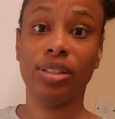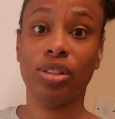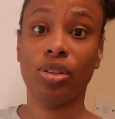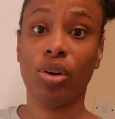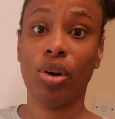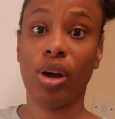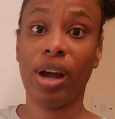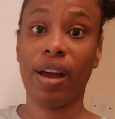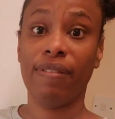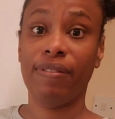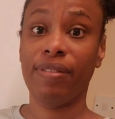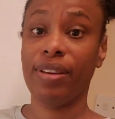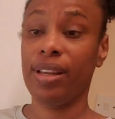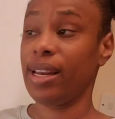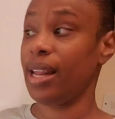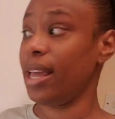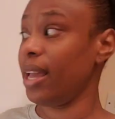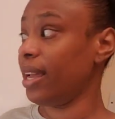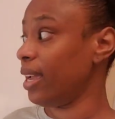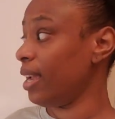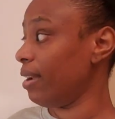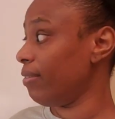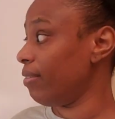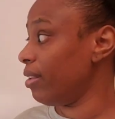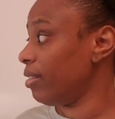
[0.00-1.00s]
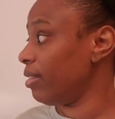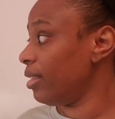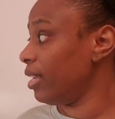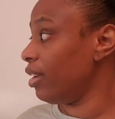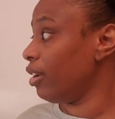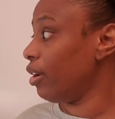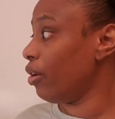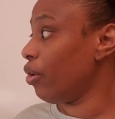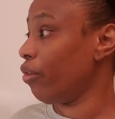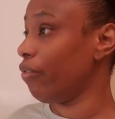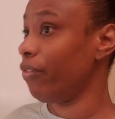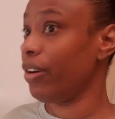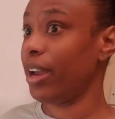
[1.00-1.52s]
so I feel like
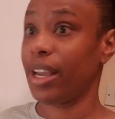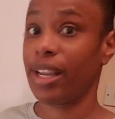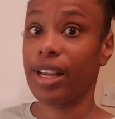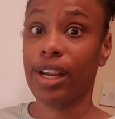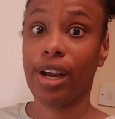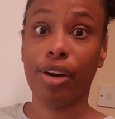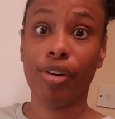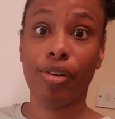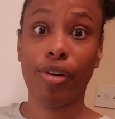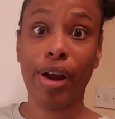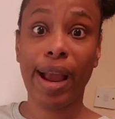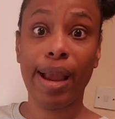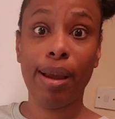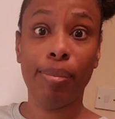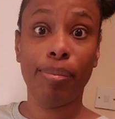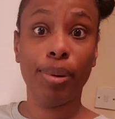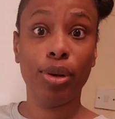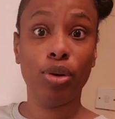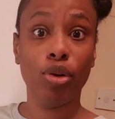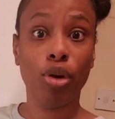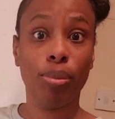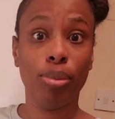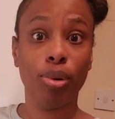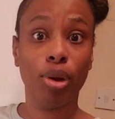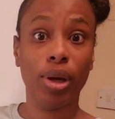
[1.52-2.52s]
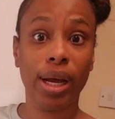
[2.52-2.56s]
everything over here ripening up.